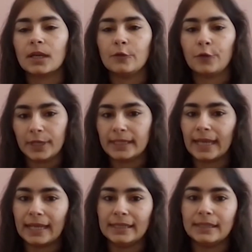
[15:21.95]
for
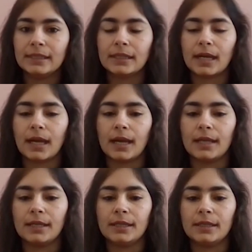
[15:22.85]
Italian, I
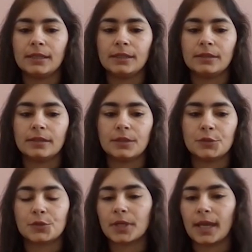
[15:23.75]

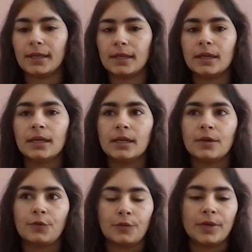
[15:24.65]
used to get
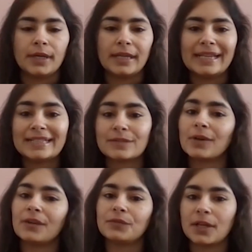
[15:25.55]
for one day it's
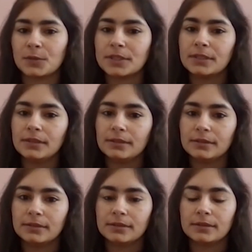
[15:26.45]
5,000.
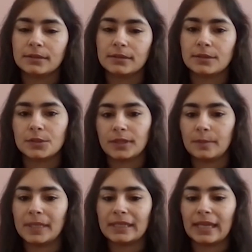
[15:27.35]
So it
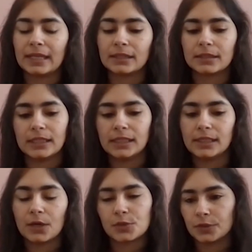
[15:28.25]
depends, like
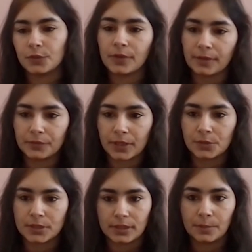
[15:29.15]
3,000 to
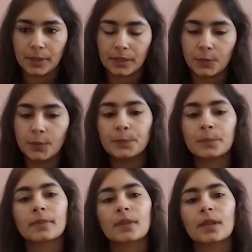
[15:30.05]
5,000 they pay you.
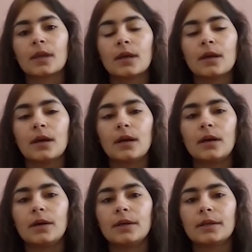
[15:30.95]

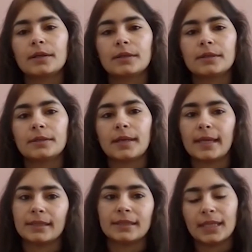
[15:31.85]
Or
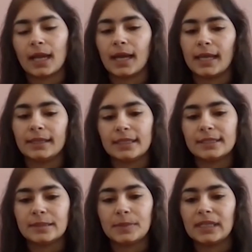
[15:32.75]
yeah, and then
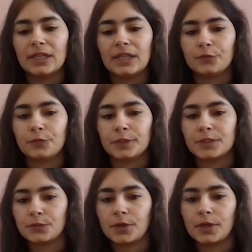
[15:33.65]
similarly if
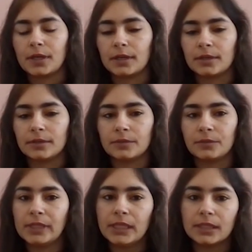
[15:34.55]
it's for a
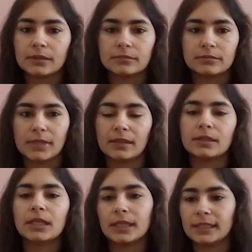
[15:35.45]
week,
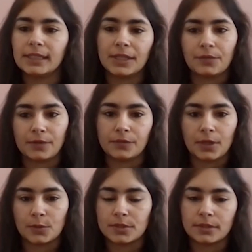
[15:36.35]
then
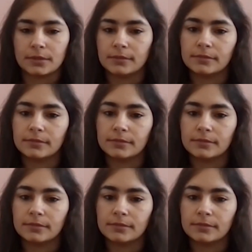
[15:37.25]
35,000.